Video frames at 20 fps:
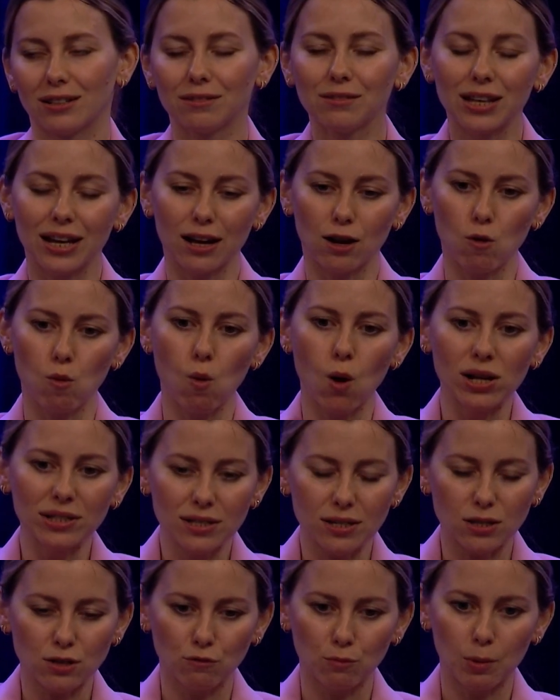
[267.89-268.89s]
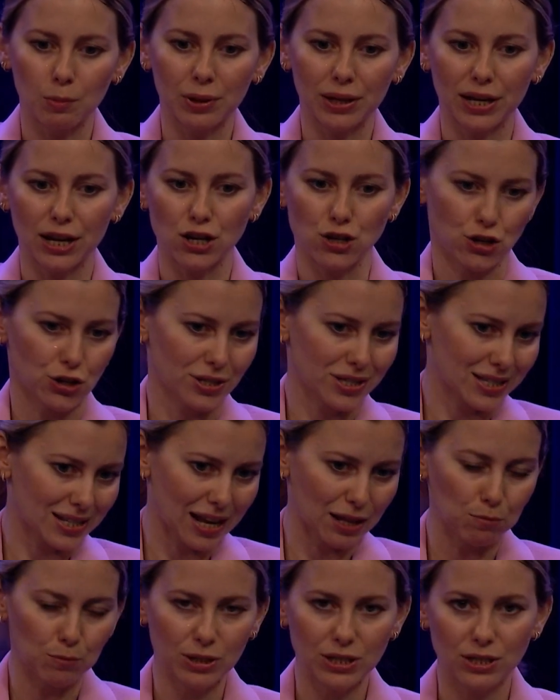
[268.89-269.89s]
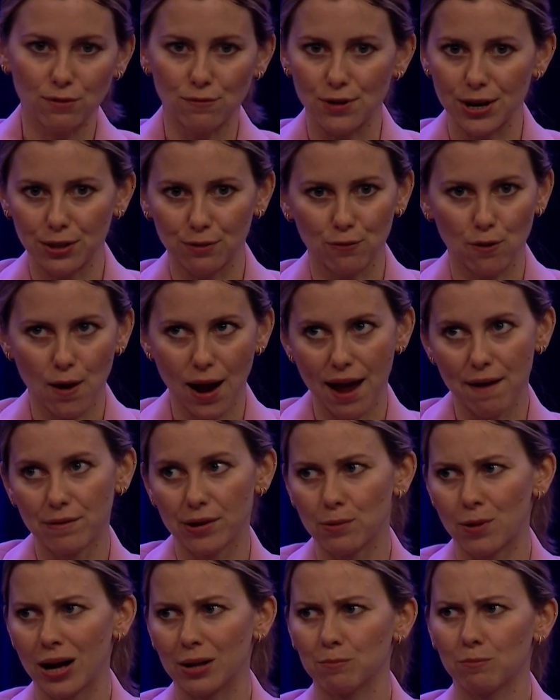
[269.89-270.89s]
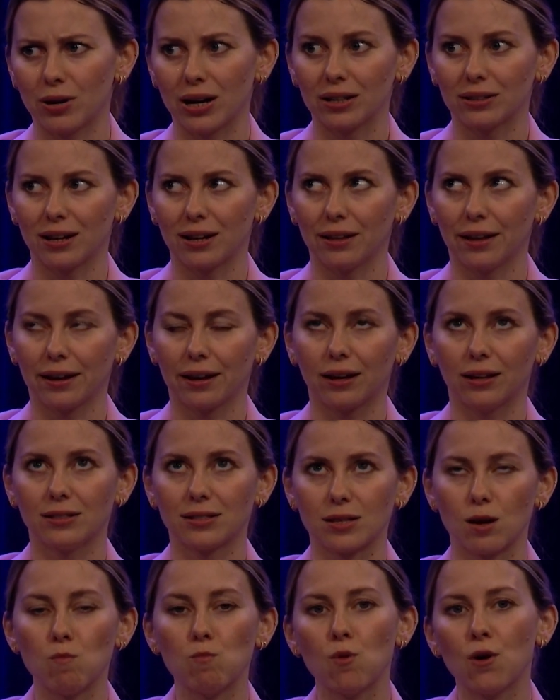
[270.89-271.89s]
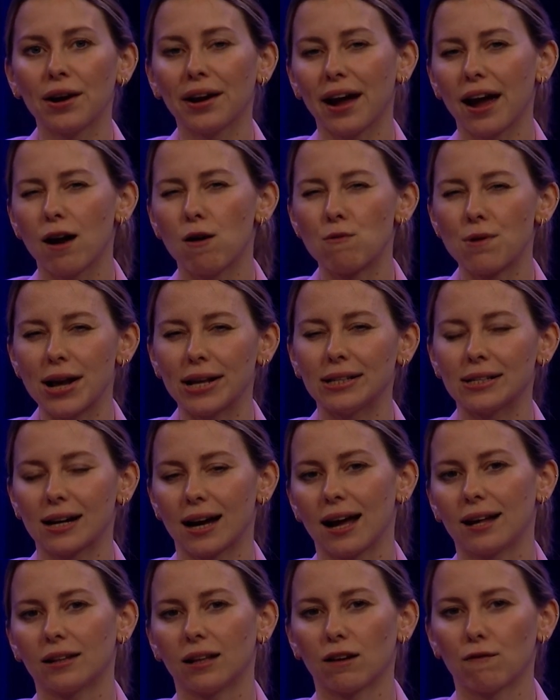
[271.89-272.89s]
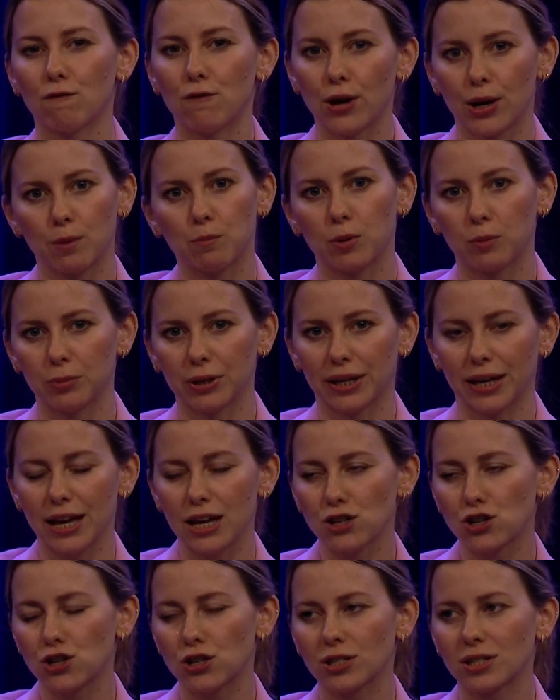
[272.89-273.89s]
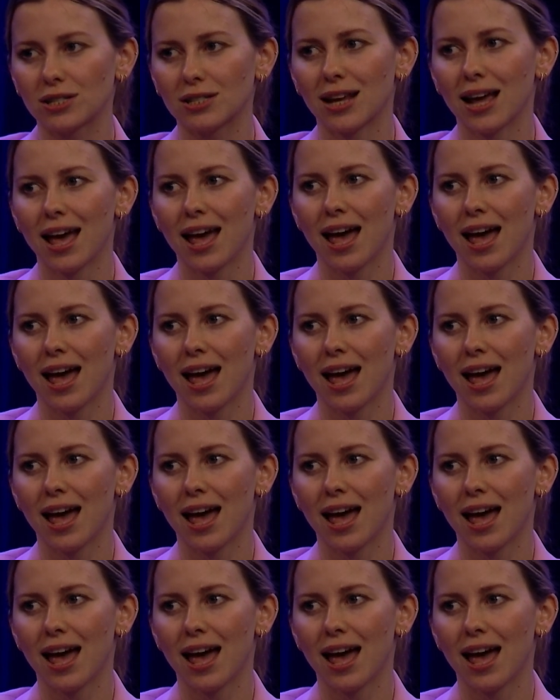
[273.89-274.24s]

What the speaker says: The quantity of publications can be different for everyone, but in some point, I already had 30 publications.